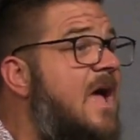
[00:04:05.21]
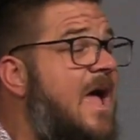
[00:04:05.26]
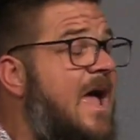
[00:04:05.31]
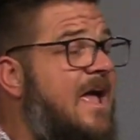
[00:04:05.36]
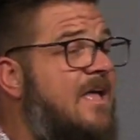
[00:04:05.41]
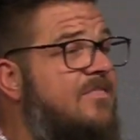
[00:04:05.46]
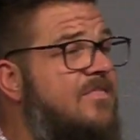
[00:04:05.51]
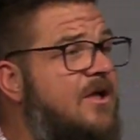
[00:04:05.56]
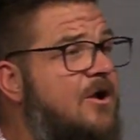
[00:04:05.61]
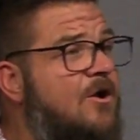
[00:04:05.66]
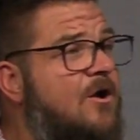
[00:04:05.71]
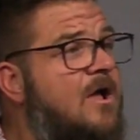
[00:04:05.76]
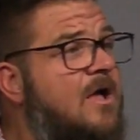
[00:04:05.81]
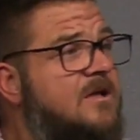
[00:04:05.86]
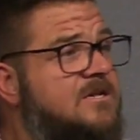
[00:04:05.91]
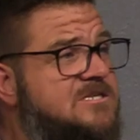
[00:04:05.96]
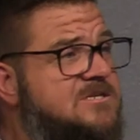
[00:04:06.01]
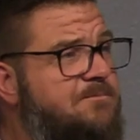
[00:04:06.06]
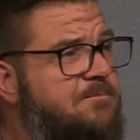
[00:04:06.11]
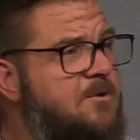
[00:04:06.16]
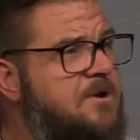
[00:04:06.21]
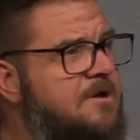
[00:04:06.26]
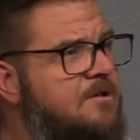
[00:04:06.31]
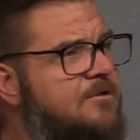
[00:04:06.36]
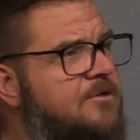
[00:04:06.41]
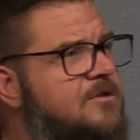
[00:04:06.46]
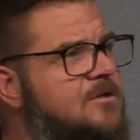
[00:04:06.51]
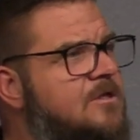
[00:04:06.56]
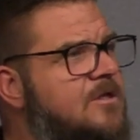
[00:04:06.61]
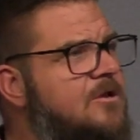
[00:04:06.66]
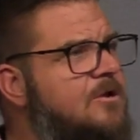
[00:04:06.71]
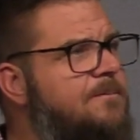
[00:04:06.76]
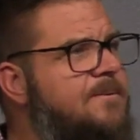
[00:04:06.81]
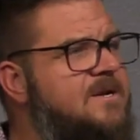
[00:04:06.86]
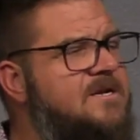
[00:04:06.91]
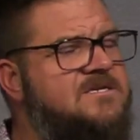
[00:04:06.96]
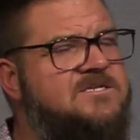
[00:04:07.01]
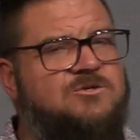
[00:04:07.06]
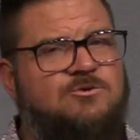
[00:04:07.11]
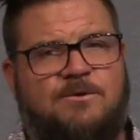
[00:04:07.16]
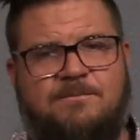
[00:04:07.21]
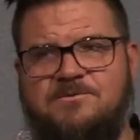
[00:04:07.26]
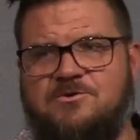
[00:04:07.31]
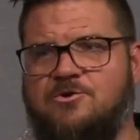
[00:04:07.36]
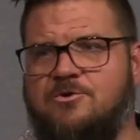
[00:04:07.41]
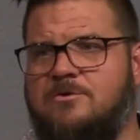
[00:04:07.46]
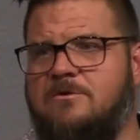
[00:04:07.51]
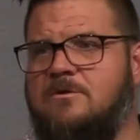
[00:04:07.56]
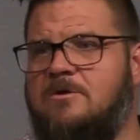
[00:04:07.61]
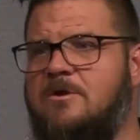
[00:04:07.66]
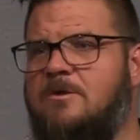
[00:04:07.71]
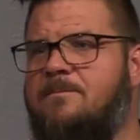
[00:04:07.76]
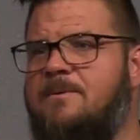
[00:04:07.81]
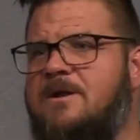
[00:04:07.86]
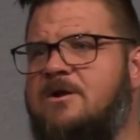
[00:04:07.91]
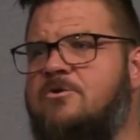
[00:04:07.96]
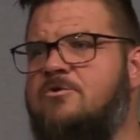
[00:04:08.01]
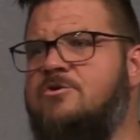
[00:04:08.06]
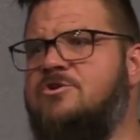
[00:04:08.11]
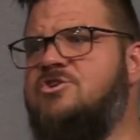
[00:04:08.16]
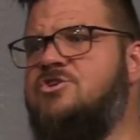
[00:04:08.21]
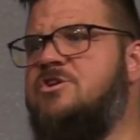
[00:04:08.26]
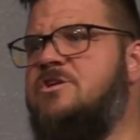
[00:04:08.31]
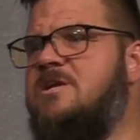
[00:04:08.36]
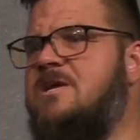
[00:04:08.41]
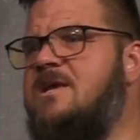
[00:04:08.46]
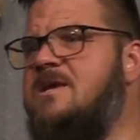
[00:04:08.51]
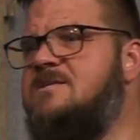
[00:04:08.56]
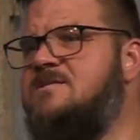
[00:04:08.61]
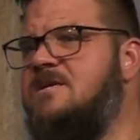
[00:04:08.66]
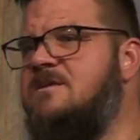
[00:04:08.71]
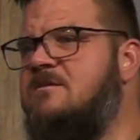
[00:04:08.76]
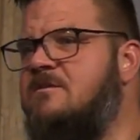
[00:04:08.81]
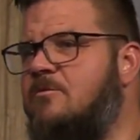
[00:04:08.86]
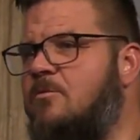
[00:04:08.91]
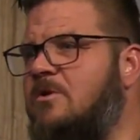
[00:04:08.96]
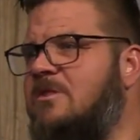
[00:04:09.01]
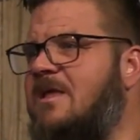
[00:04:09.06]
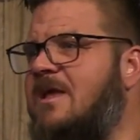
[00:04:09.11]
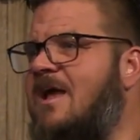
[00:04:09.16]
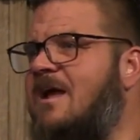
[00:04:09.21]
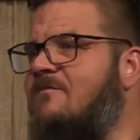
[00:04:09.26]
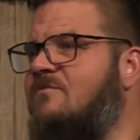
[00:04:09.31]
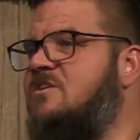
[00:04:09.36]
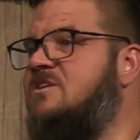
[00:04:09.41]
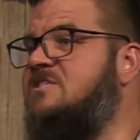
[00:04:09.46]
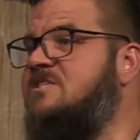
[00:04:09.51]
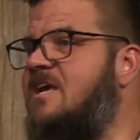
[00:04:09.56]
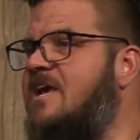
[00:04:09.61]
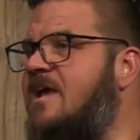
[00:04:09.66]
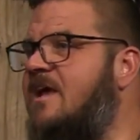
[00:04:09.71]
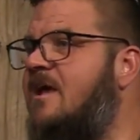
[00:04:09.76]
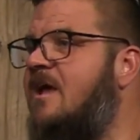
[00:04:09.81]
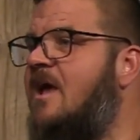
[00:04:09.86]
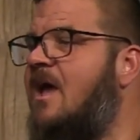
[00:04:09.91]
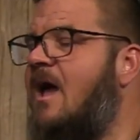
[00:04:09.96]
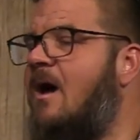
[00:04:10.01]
and they're sprinkling a little bit of scripture and a little bit of Christianese into what they have to say,